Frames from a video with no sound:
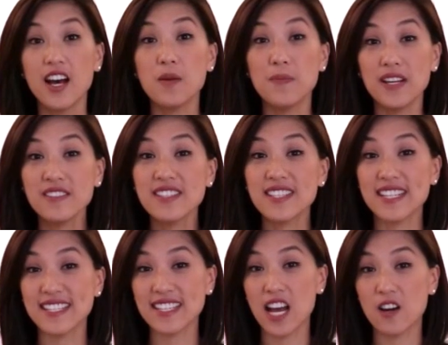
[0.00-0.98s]
About
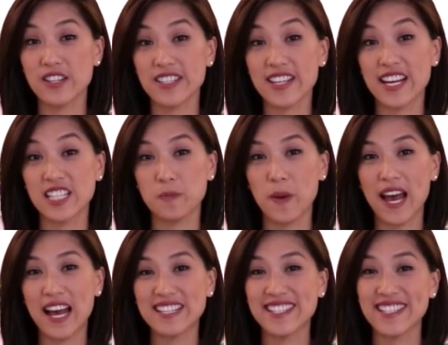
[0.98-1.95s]
6 hours has
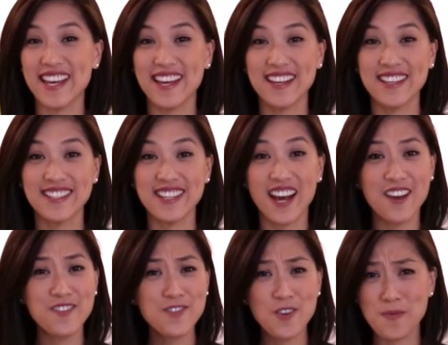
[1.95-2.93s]
passed, and I
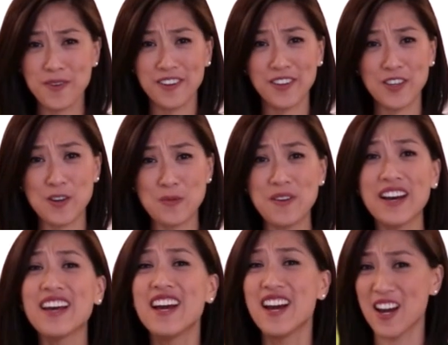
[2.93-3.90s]
don't know about you, but
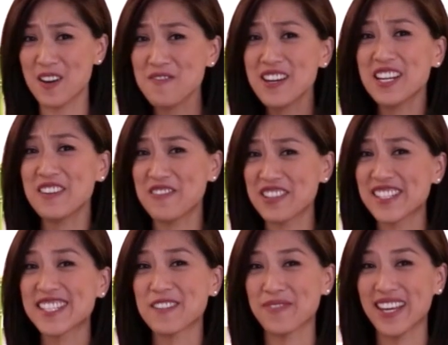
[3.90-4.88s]
I'm ready for
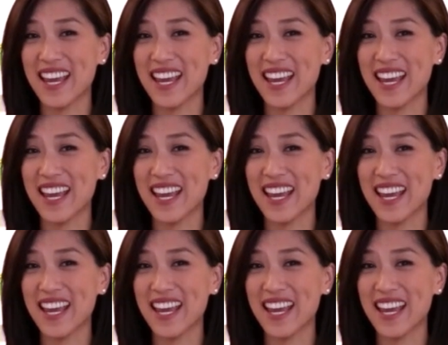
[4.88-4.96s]
some